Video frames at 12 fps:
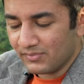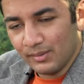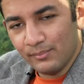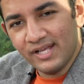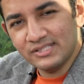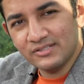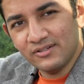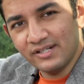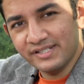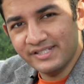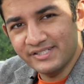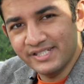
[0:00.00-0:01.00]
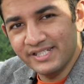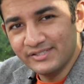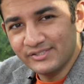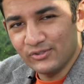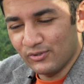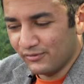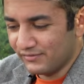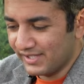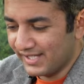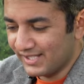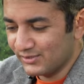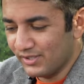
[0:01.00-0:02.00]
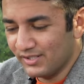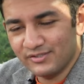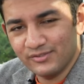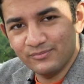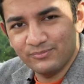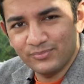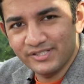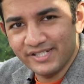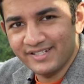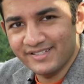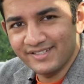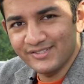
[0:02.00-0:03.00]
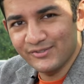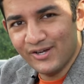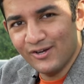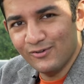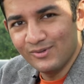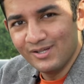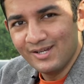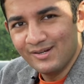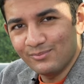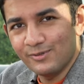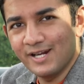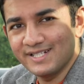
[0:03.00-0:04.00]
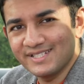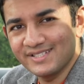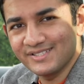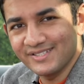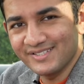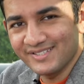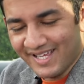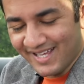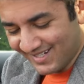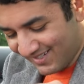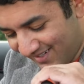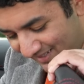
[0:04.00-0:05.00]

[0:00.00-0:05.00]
Maserati sheath sort of thing as well to protect it. So how precious is that?